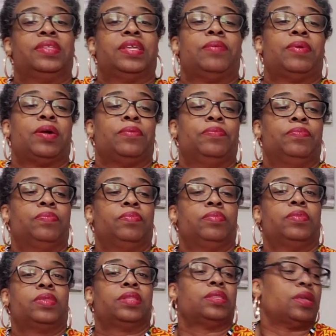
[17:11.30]
there you go.
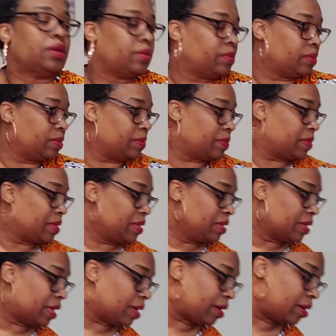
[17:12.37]
No,
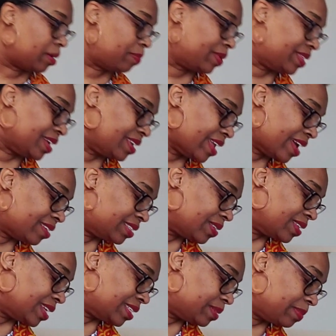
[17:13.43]
I'm gonna put that down so
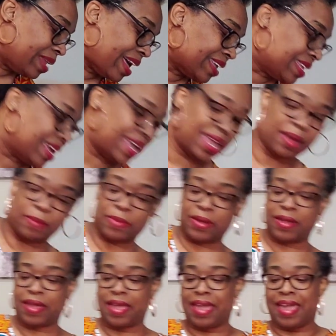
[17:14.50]
it doesn't block the
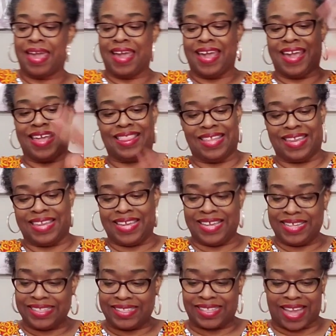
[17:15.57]
camera. And then
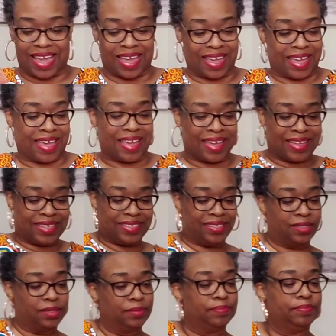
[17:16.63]
inside, guys,
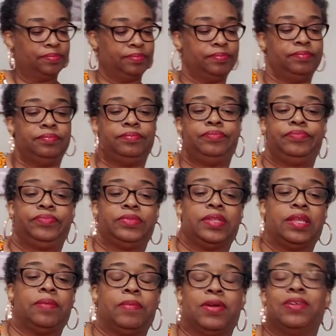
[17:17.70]

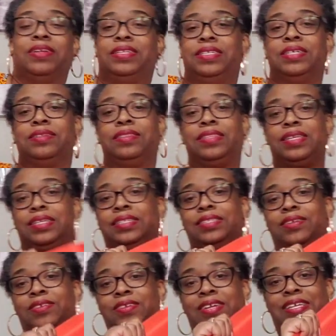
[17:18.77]
I'm gonna tilt this
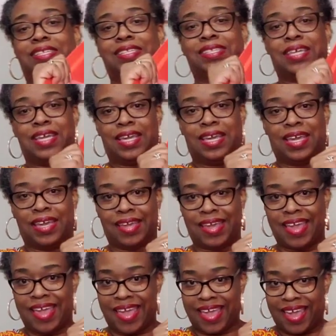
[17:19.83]
so you can see.
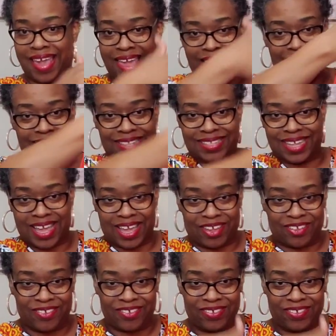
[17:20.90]
I got a lot of stuff.